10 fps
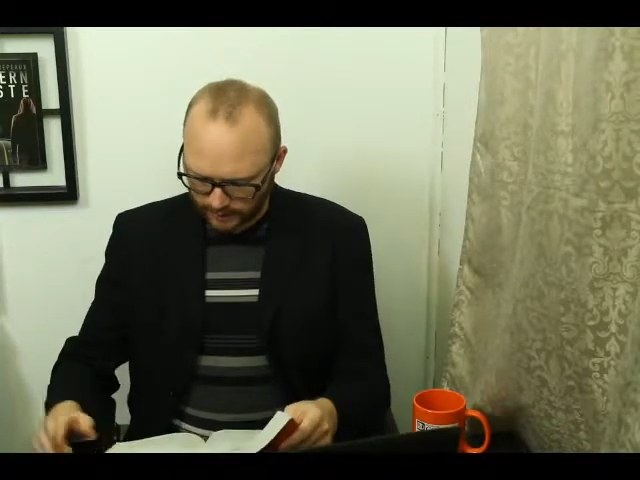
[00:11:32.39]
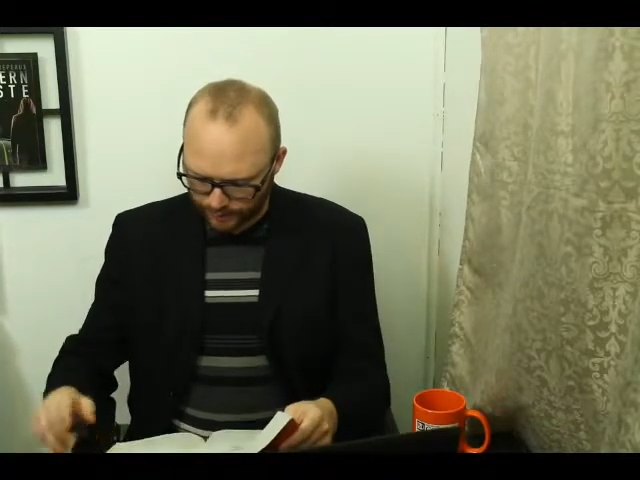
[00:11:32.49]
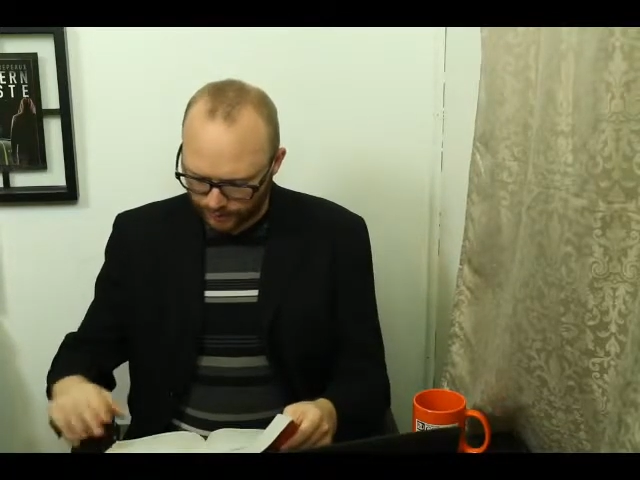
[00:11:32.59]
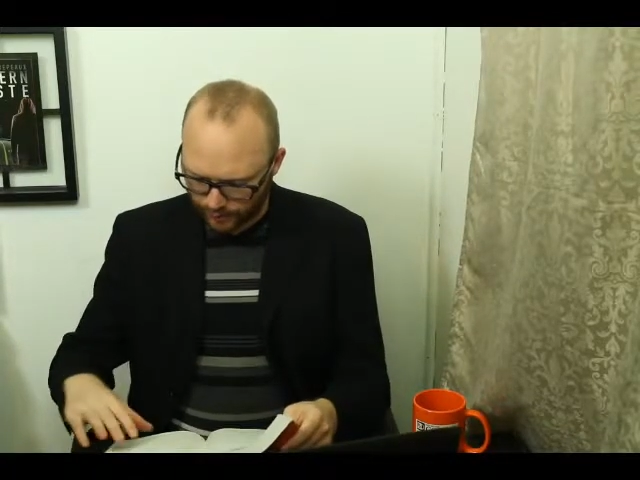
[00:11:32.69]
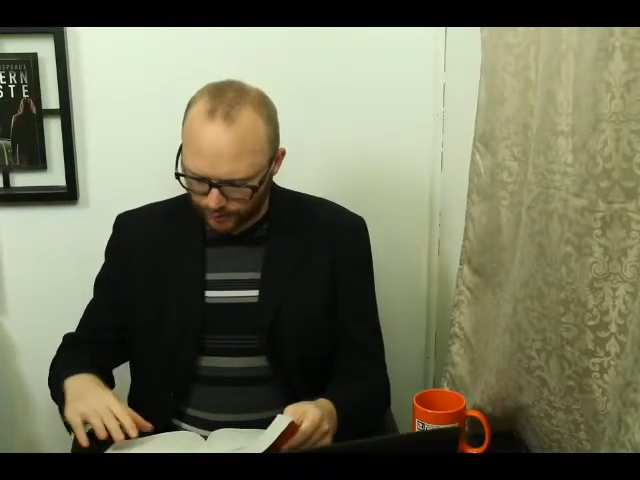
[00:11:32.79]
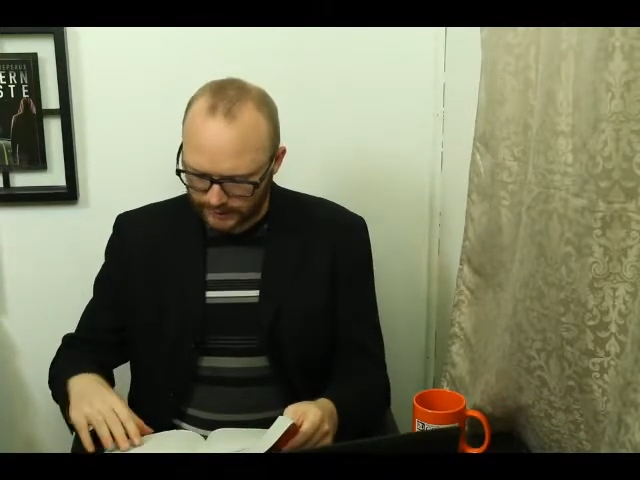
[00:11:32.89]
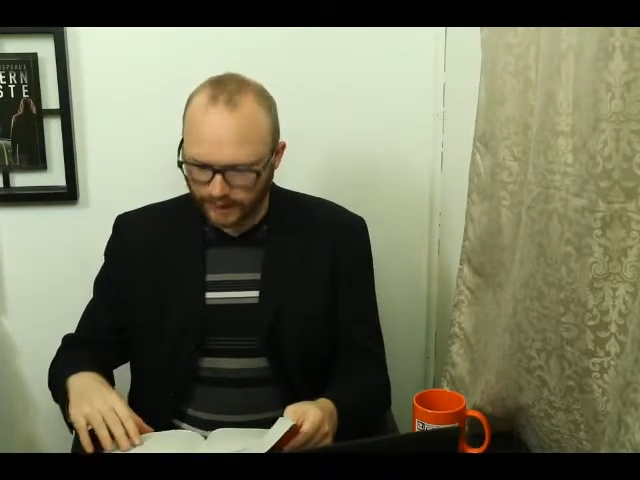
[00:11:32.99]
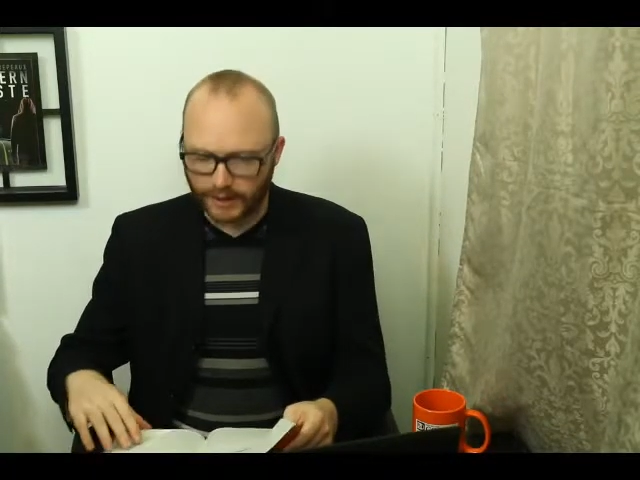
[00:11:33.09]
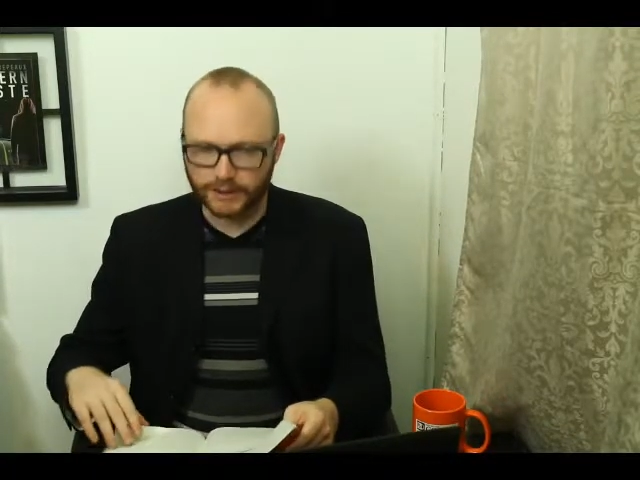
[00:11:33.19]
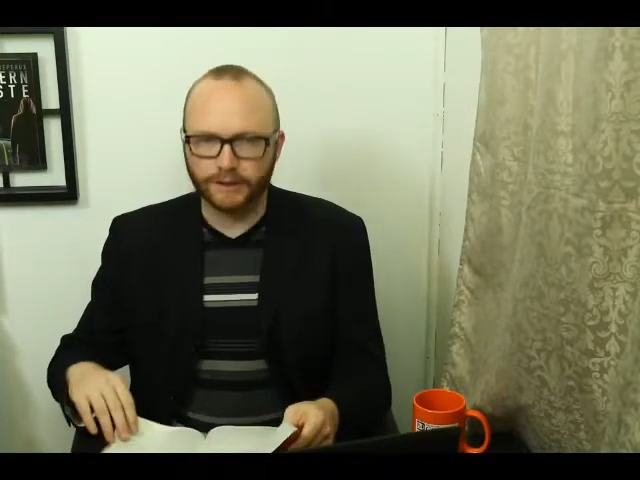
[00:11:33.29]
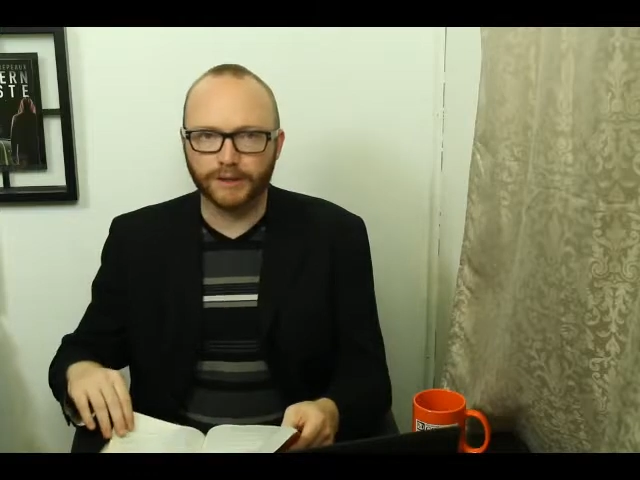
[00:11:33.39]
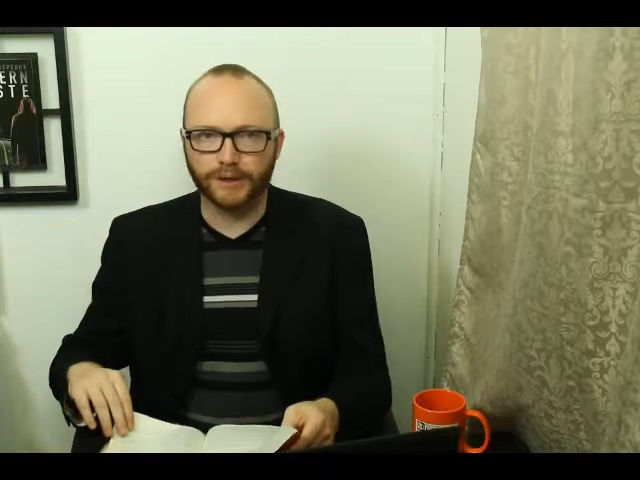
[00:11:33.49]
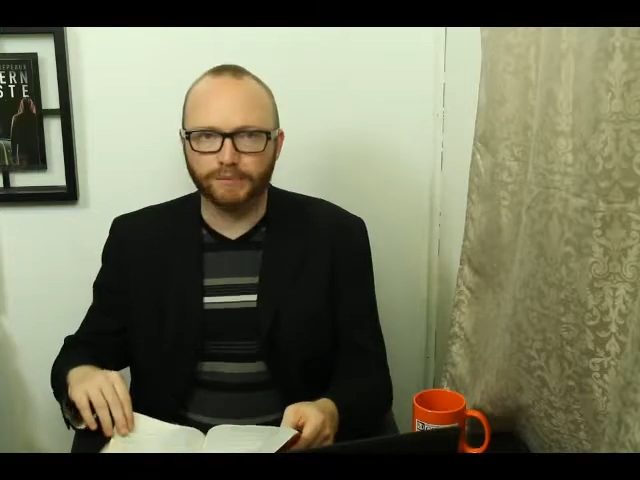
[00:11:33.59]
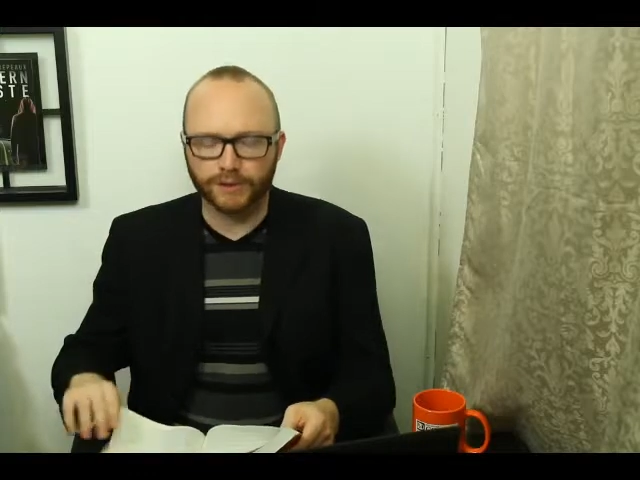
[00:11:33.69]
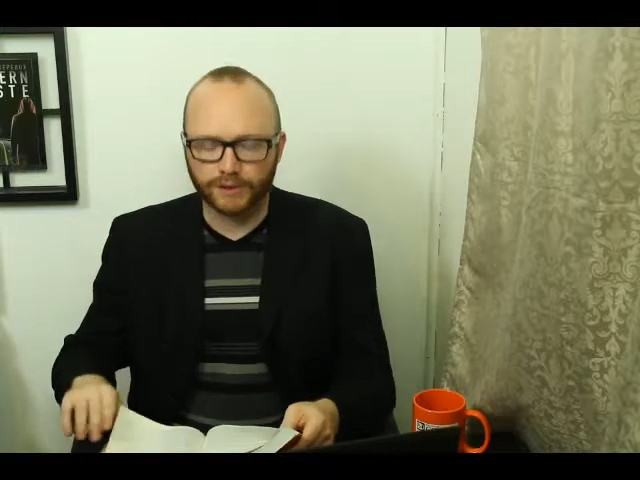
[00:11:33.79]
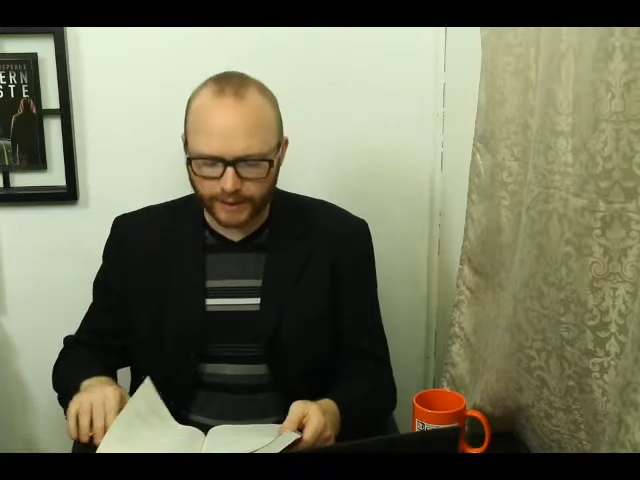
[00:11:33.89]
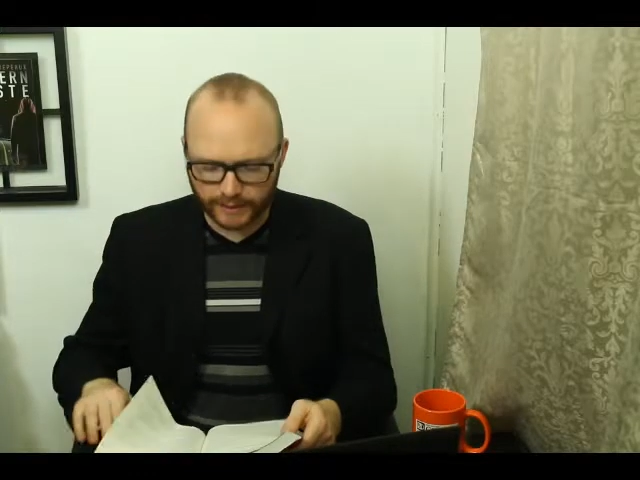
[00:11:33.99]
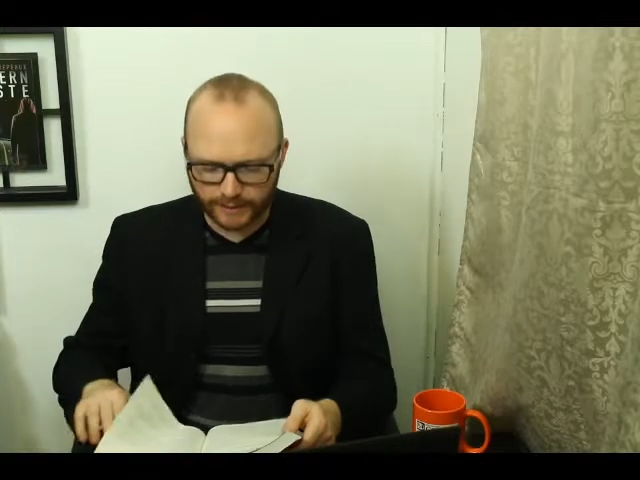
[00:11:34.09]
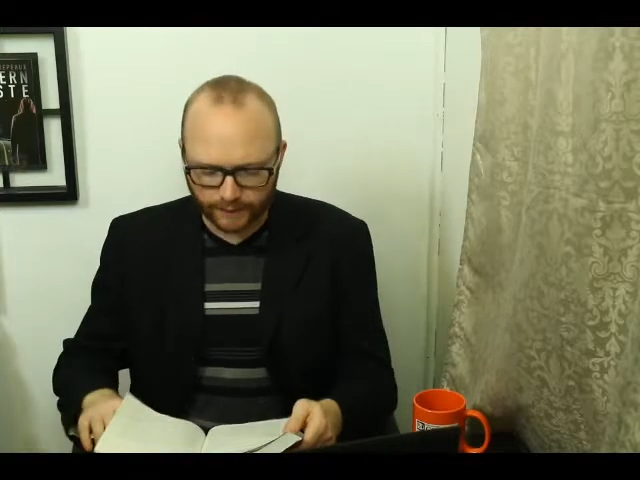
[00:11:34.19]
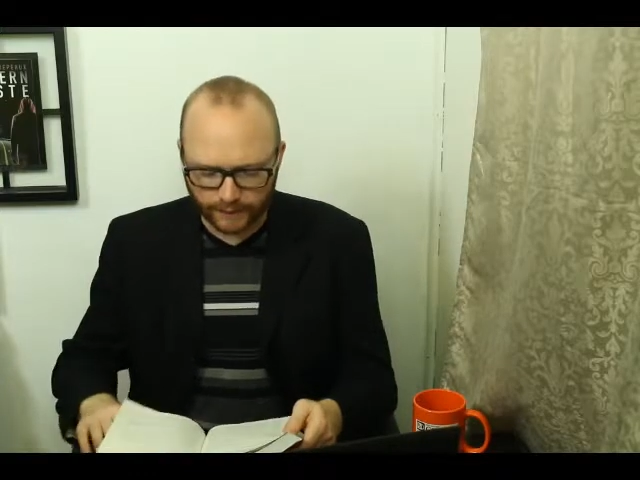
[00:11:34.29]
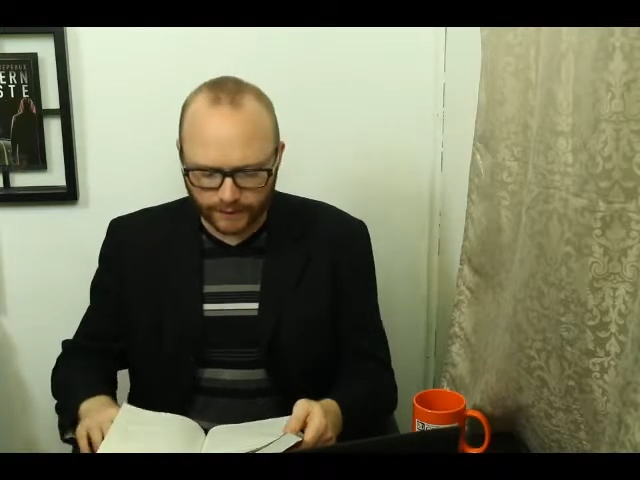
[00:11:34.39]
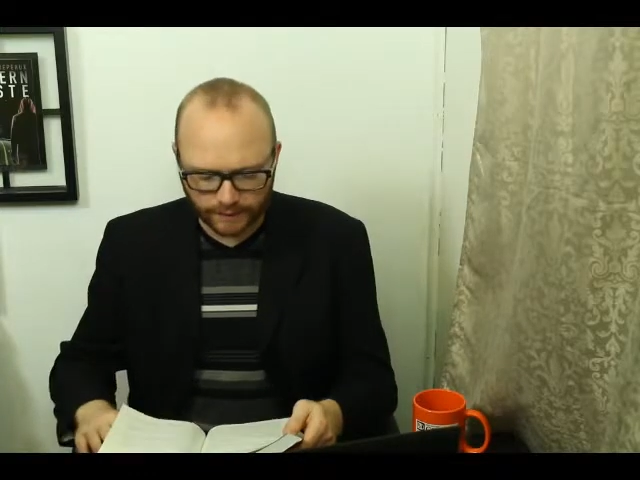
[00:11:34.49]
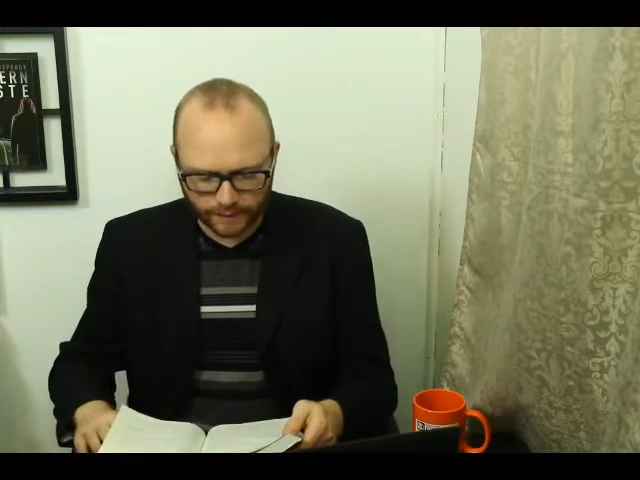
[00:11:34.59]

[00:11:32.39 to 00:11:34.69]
3 points logically and persuasively.